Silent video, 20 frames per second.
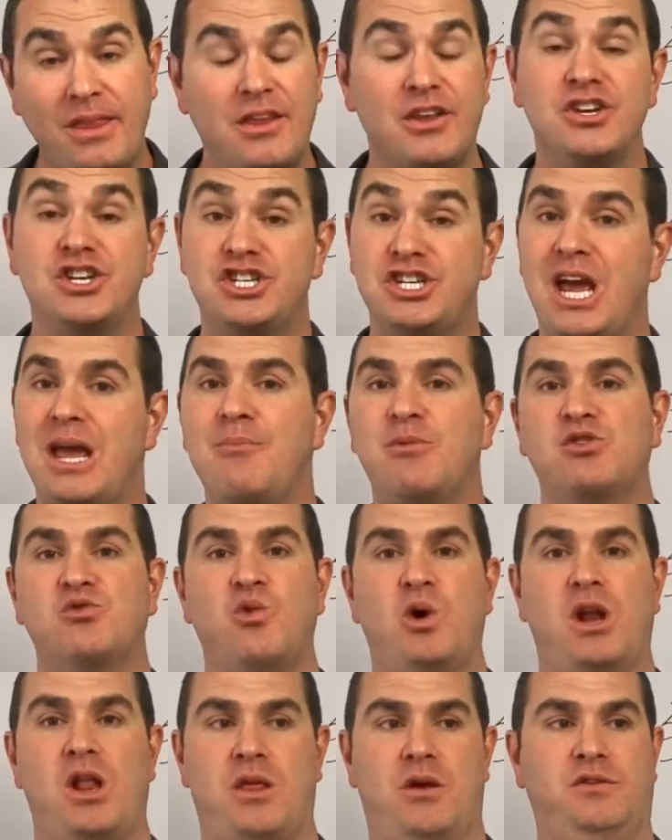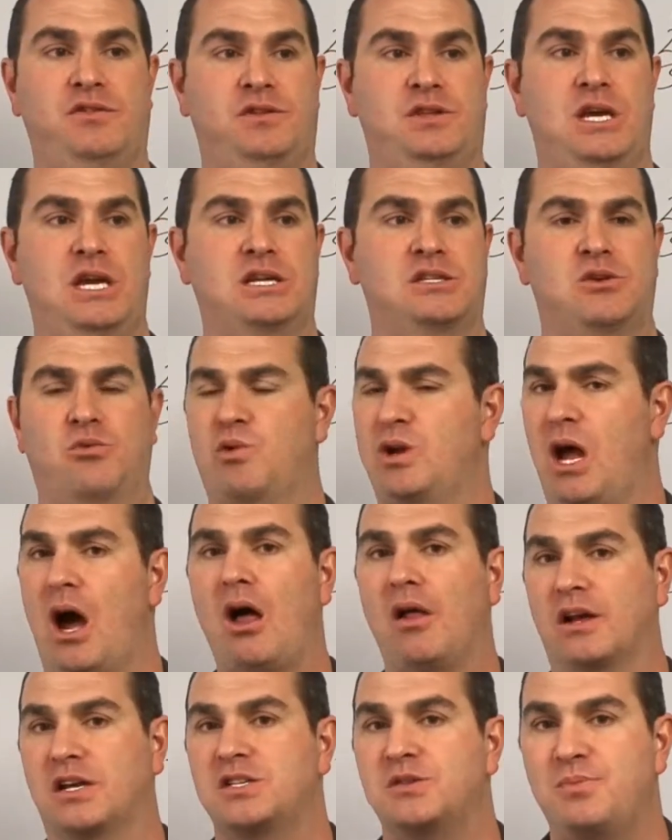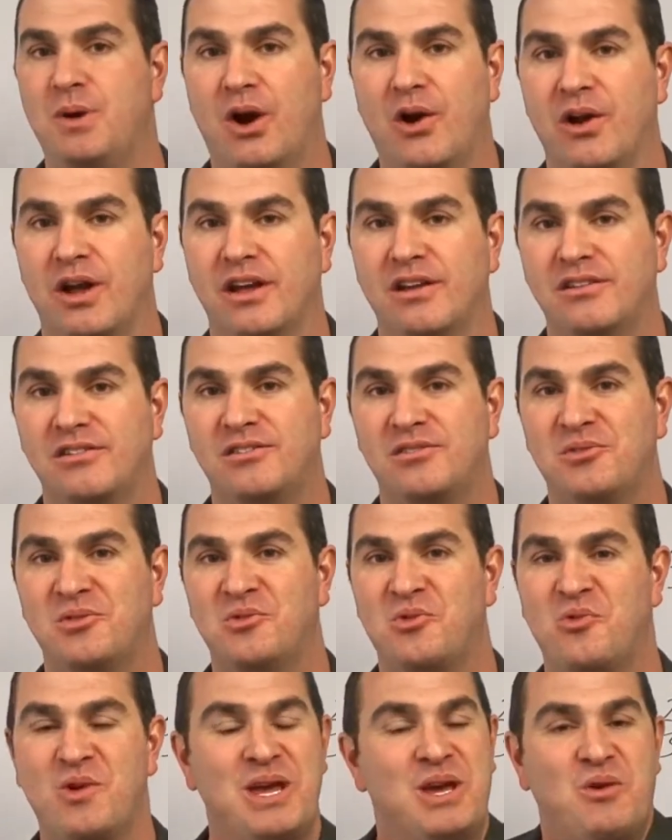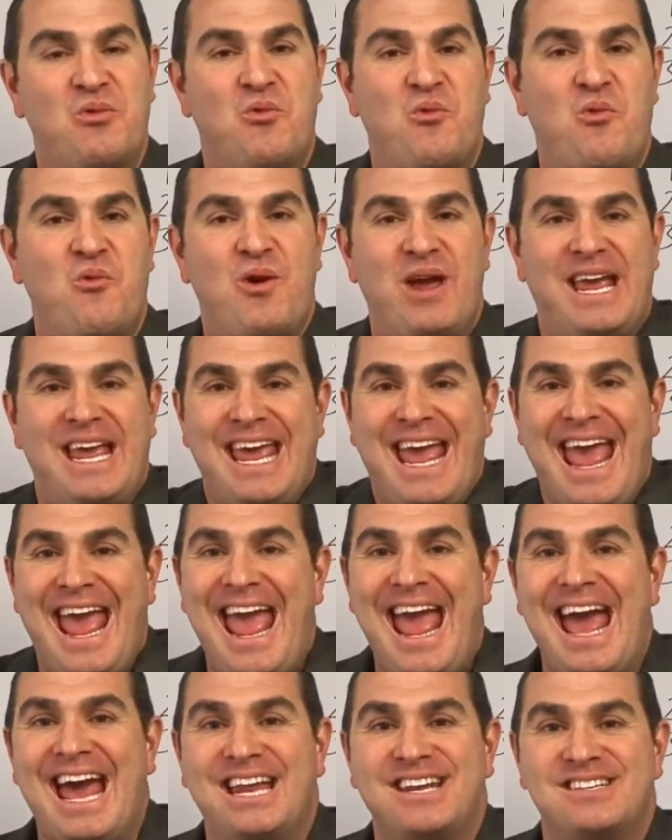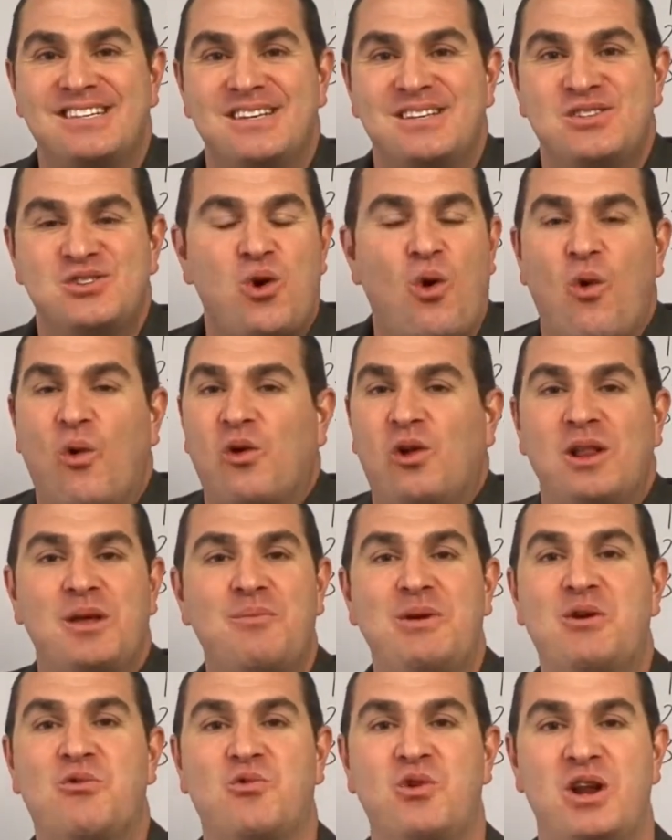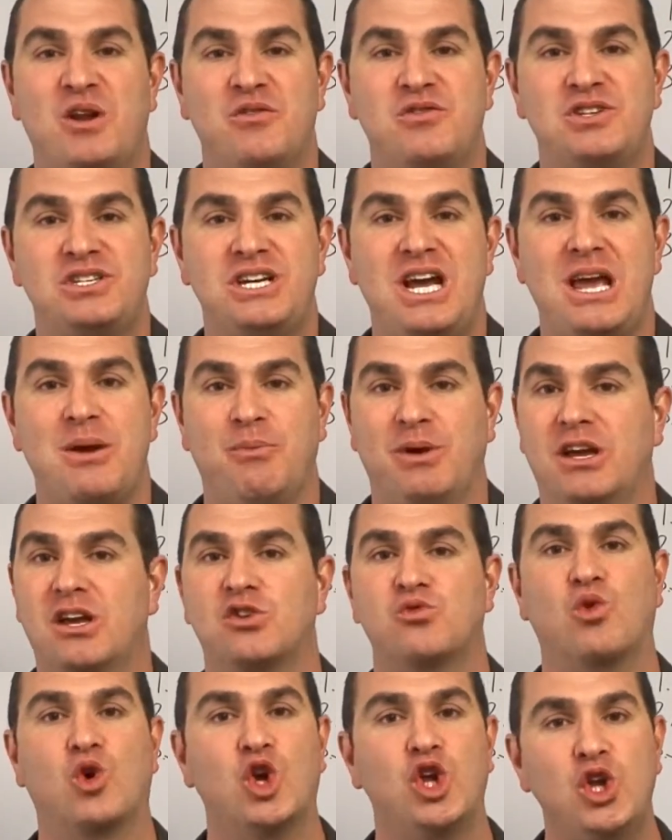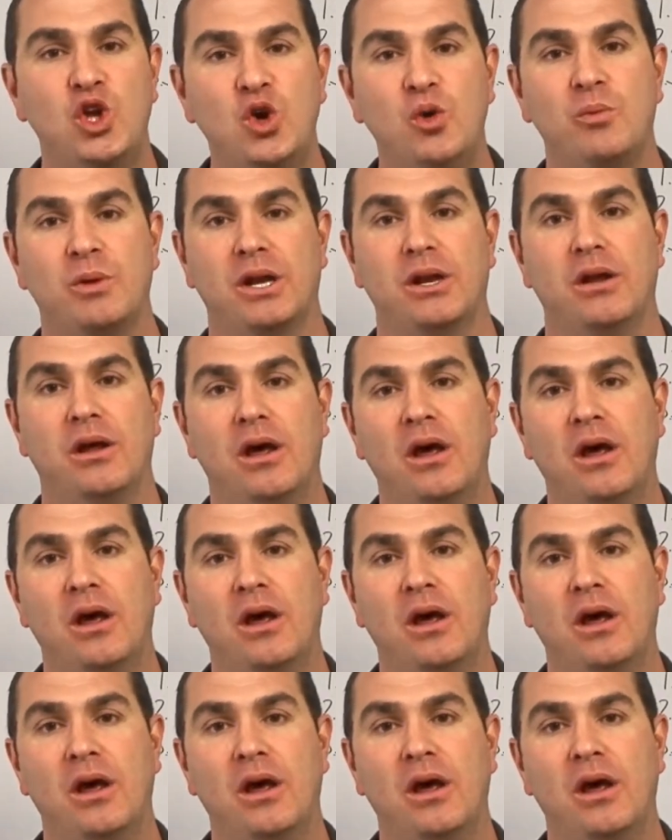Shame is one of those things that we all experience. We can't totally be rid of shame because we're human.